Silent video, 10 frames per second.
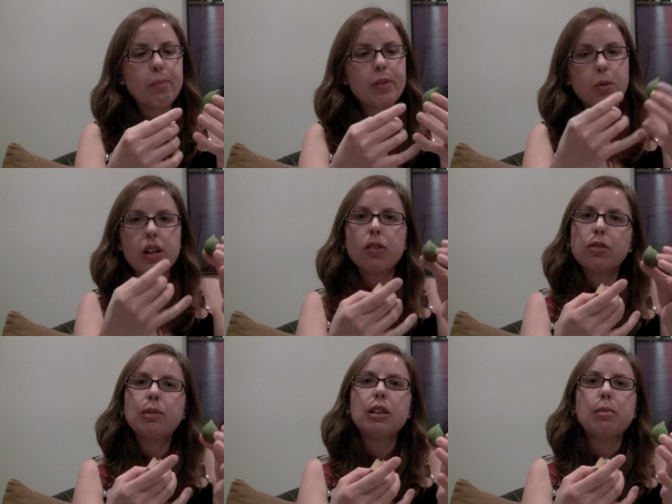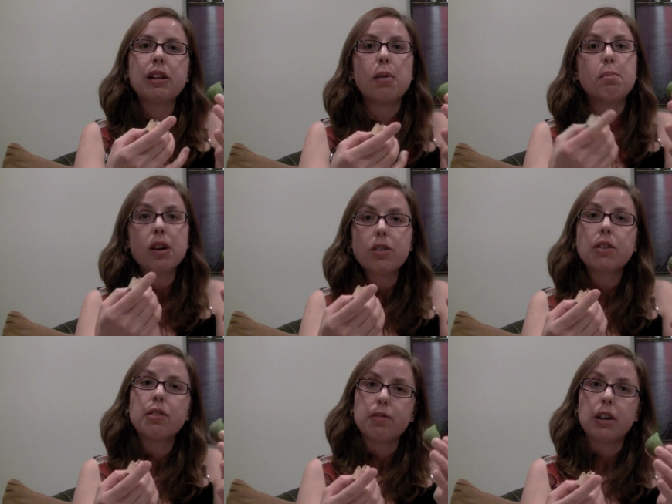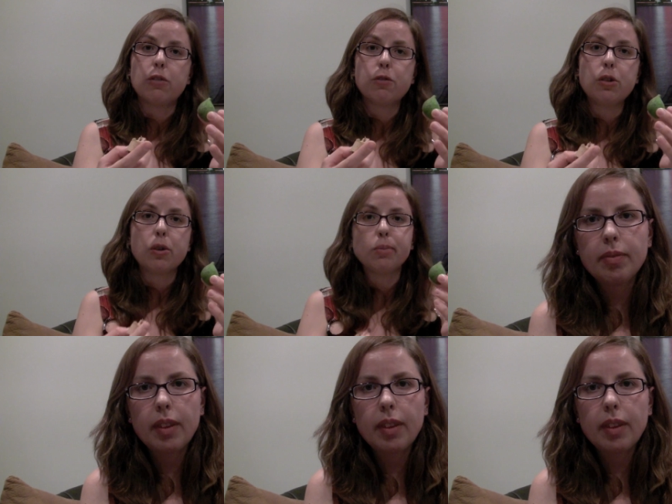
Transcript: that will ultimately become part of the final fruit.